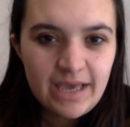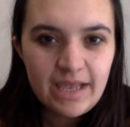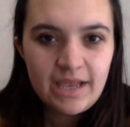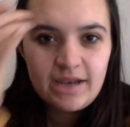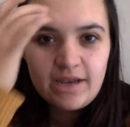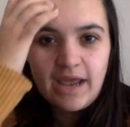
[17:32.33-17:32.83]

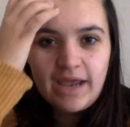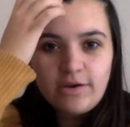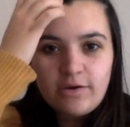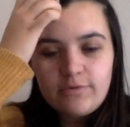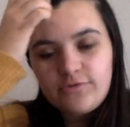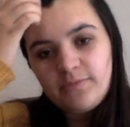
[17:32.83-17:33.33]
and I know
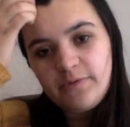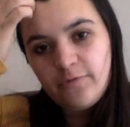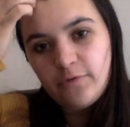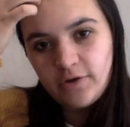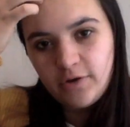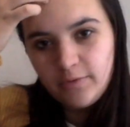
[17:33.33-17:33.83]
it was from
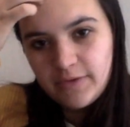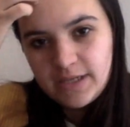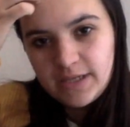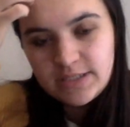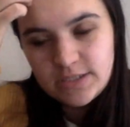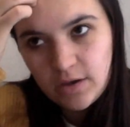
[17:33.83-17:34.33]
before COVID,